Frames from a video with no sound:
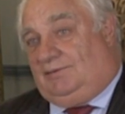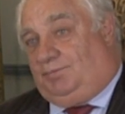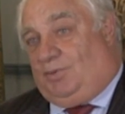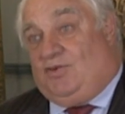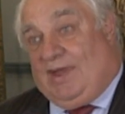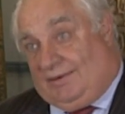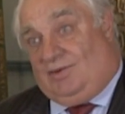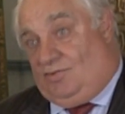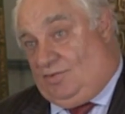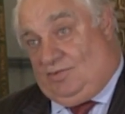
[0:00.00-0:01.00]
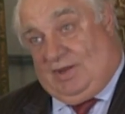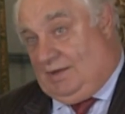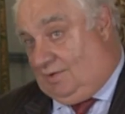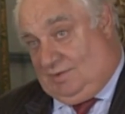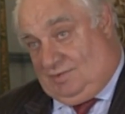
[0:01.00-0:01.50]
protected
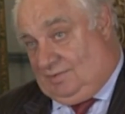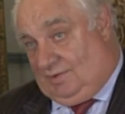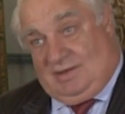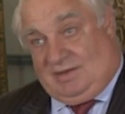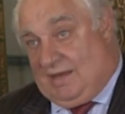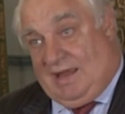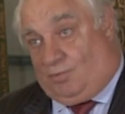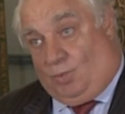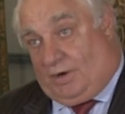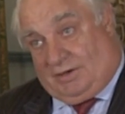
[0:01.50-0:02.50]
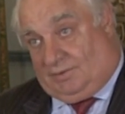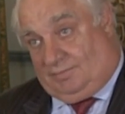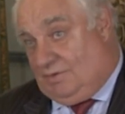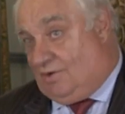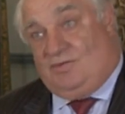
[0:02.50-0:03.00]
societies. It can't work.
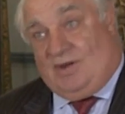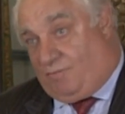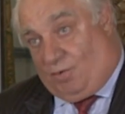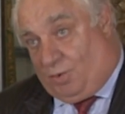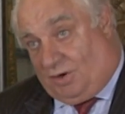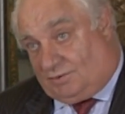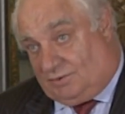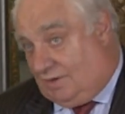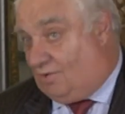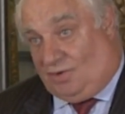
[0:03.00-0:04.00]
It has never worked, and it's